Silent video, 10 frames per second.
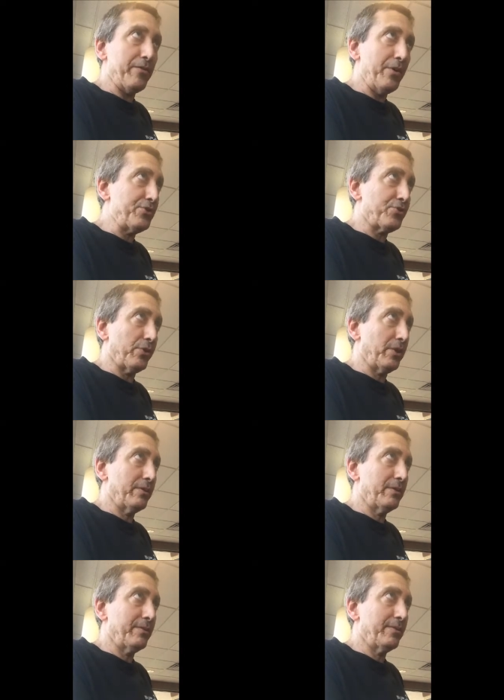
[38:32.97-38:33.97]
eventually.
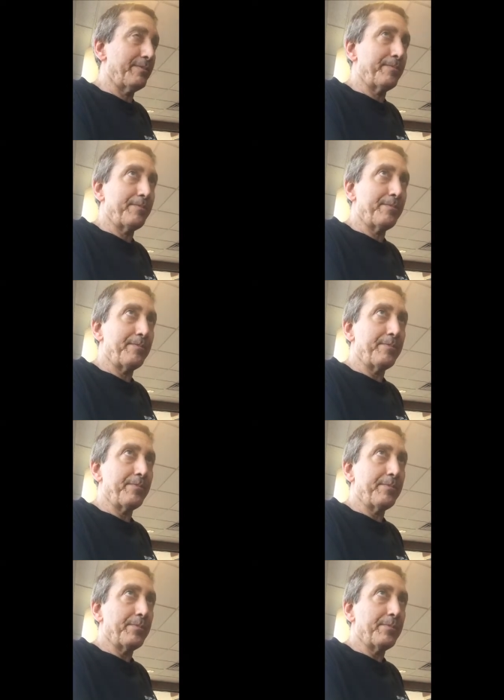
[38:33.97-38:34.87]
What are you getting at?